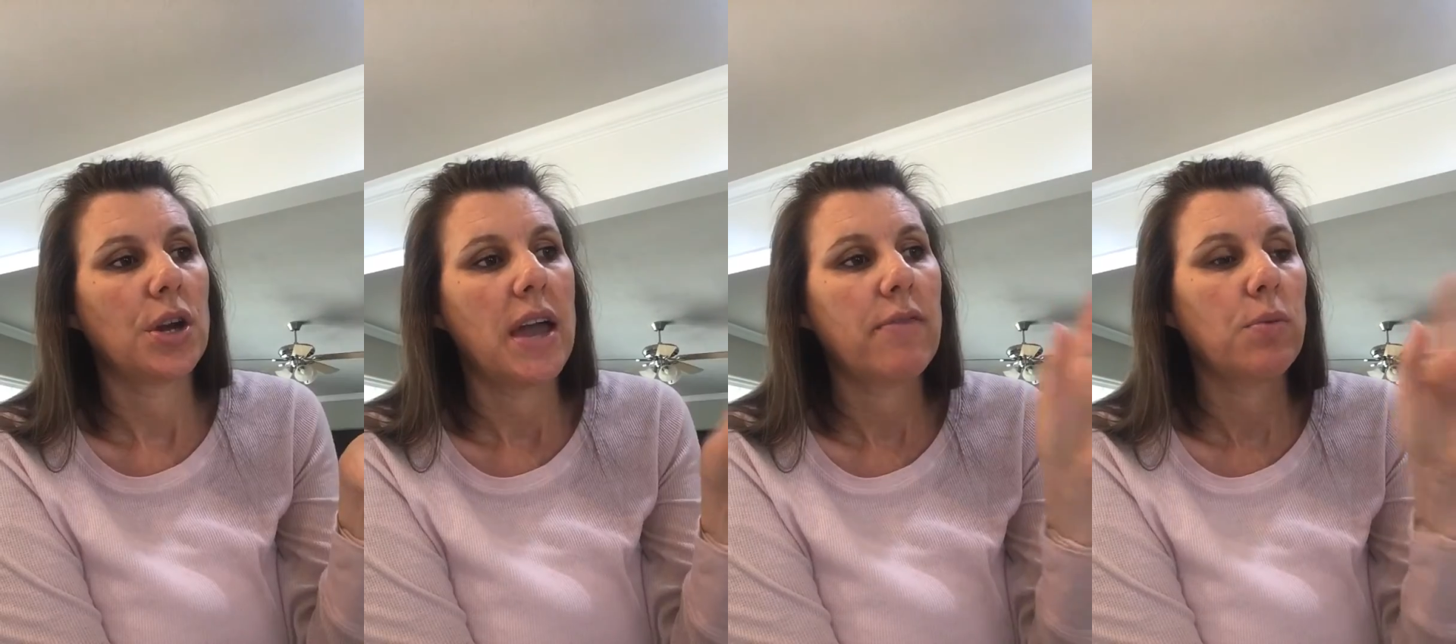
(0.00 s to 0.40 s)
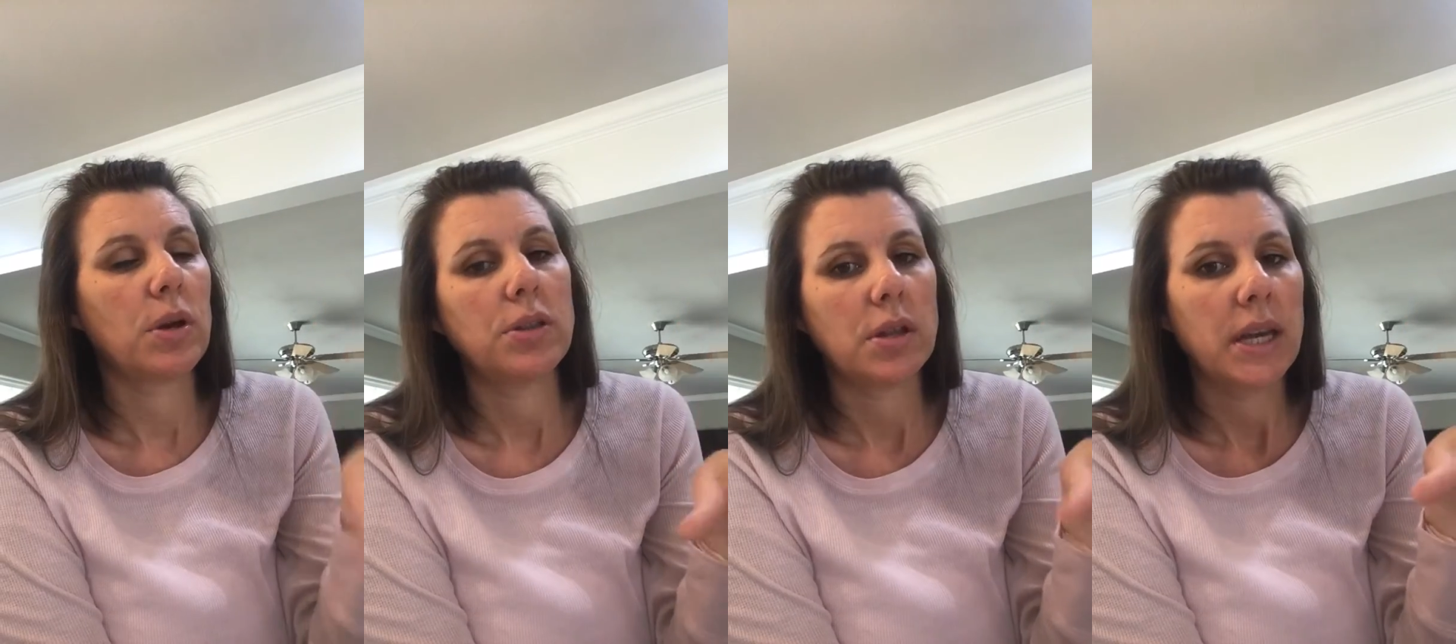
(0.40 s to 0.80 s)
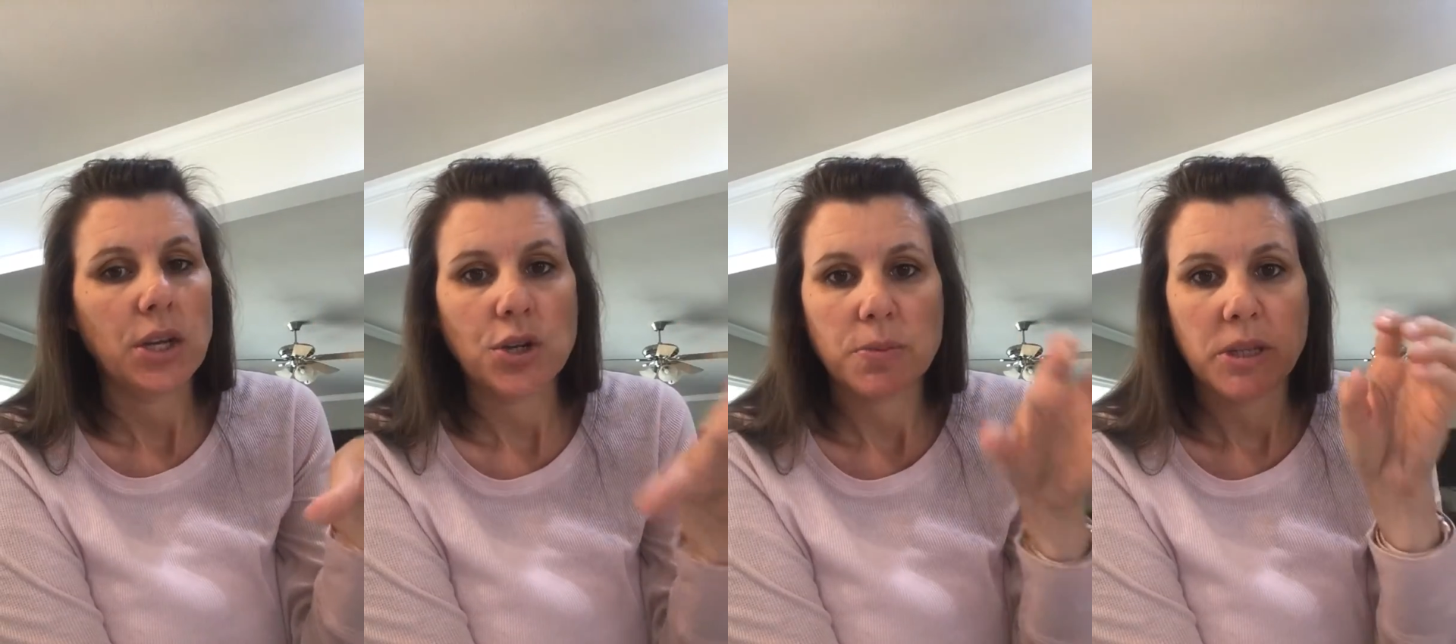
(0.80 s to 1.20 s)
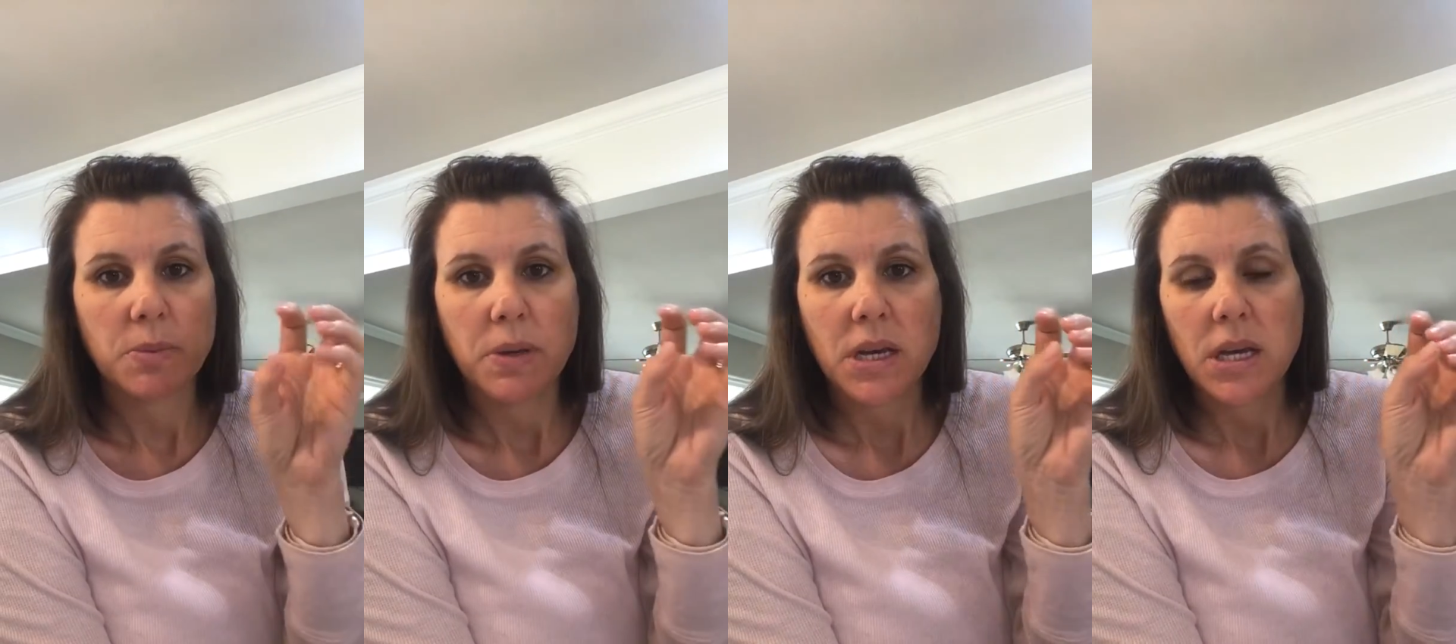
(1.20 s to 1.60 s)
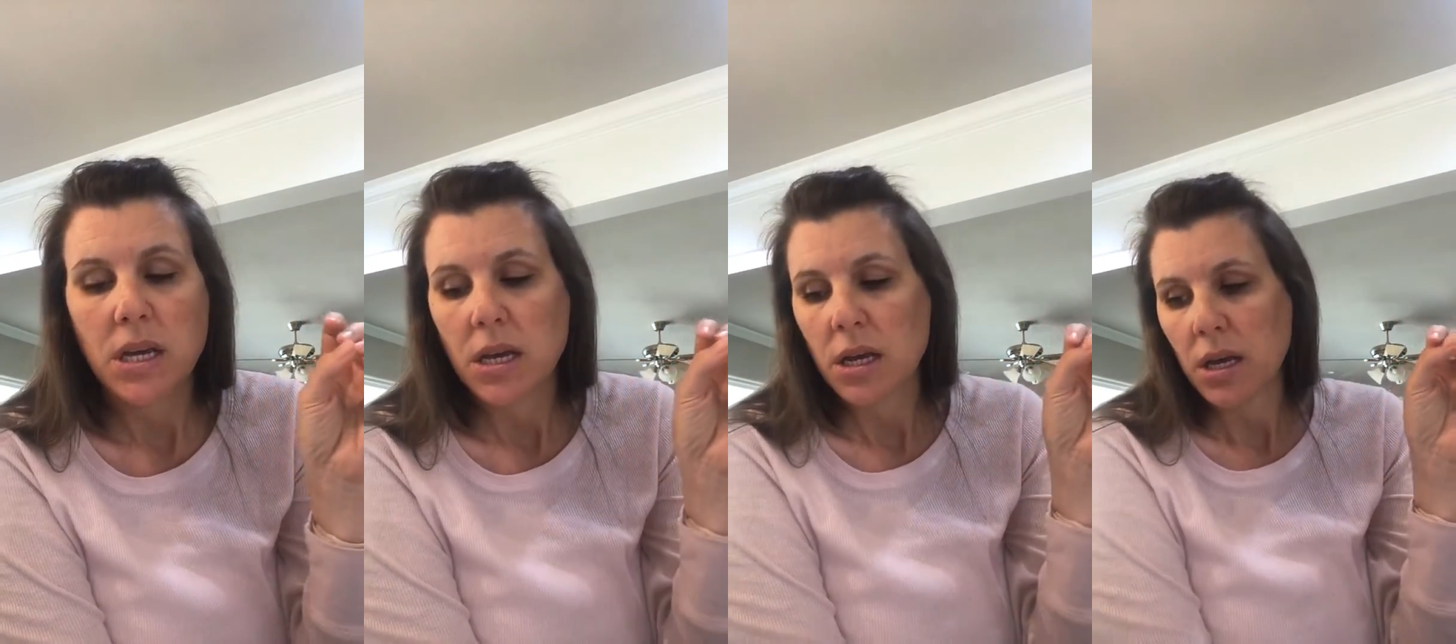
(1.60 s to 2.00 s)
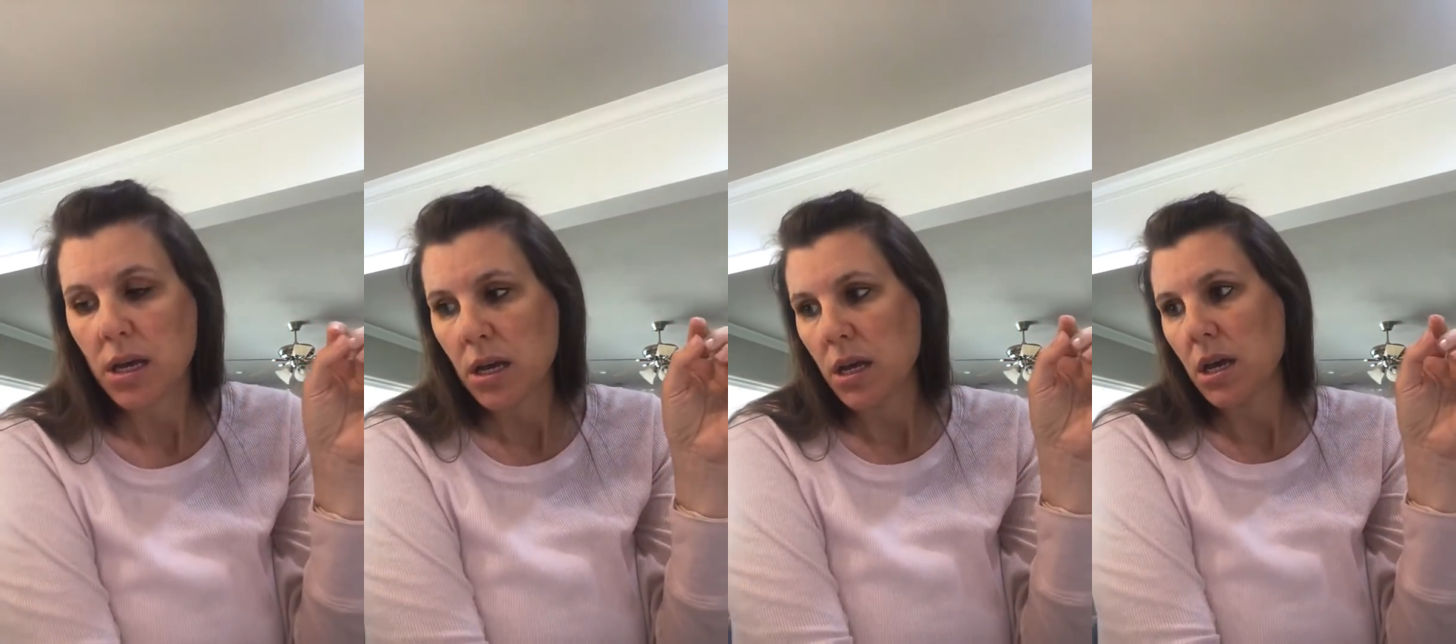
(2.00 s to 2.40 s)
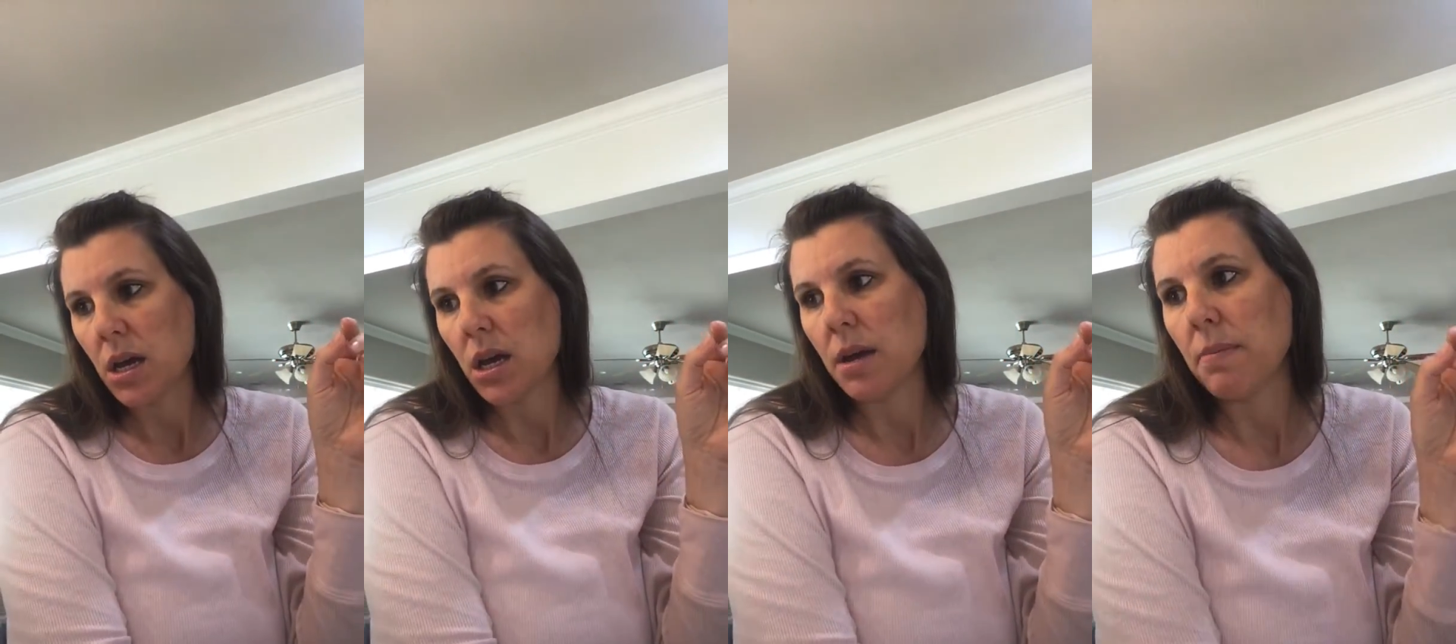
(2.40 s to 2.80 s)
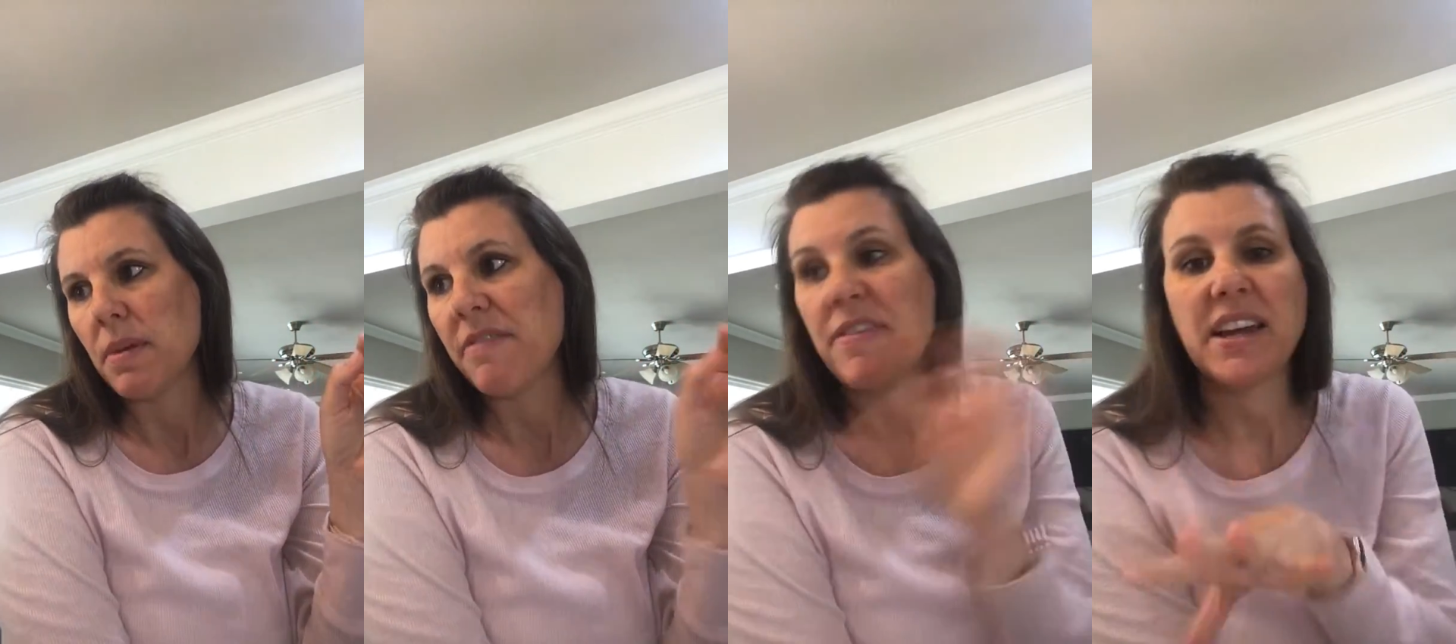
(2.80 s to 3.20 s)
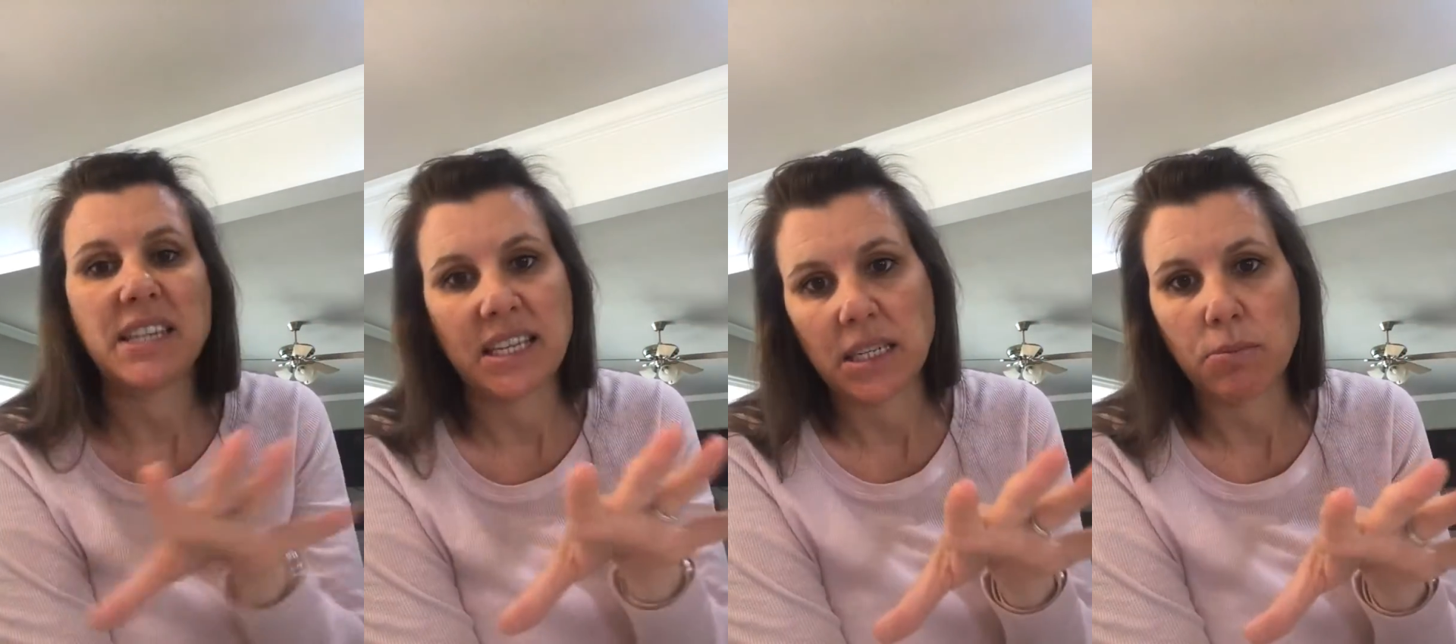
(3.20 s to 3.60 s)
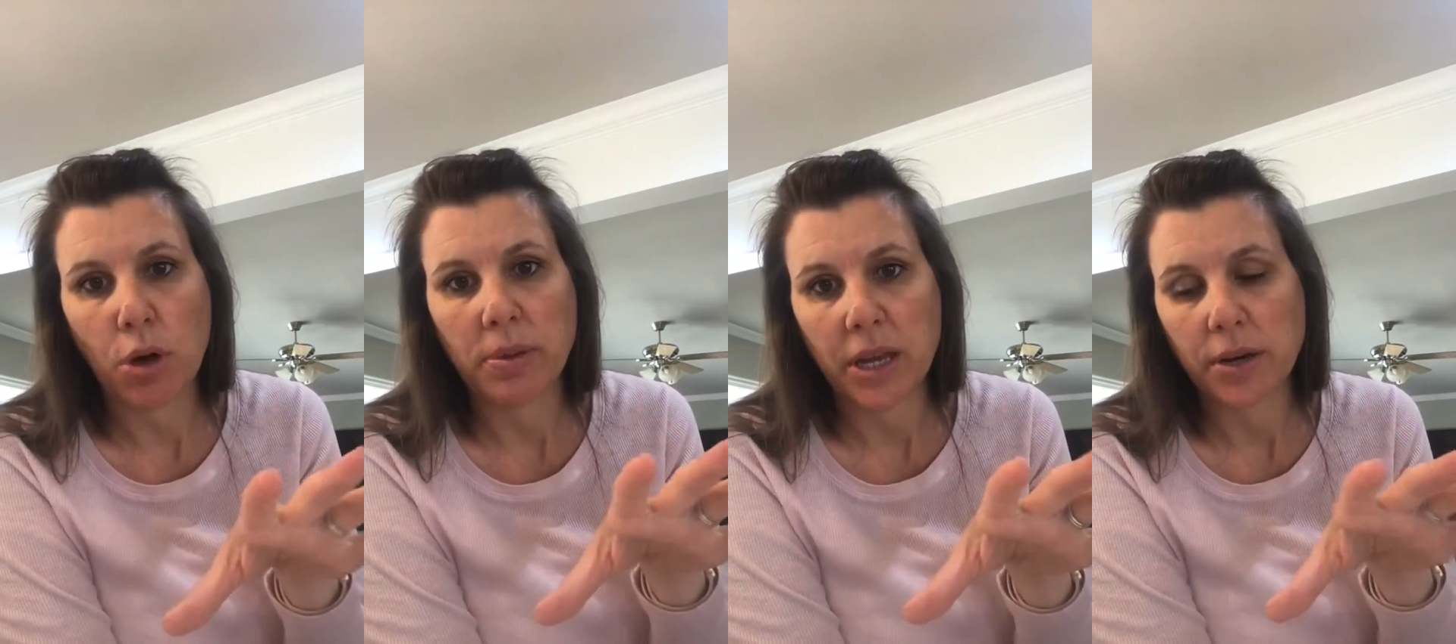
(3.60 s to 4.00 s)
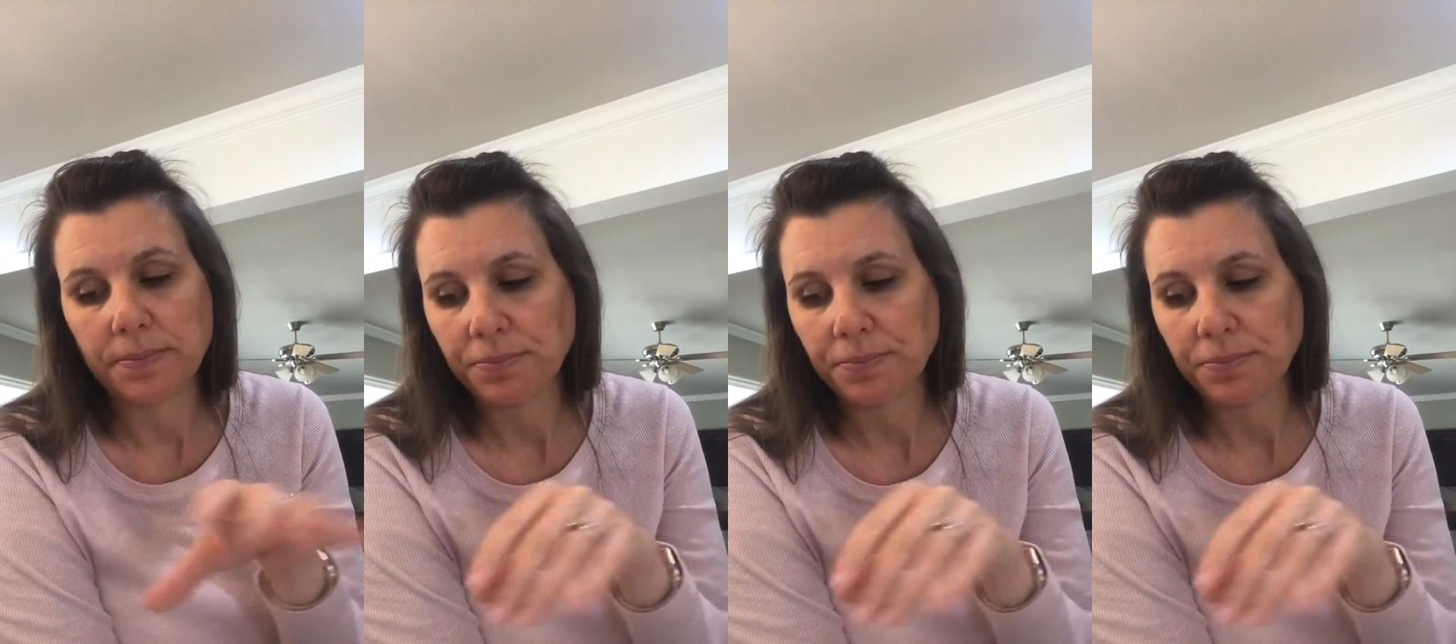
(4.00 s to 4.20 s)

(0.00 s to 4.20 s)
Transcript: everyone on the Lakers must be a fantastic ball player.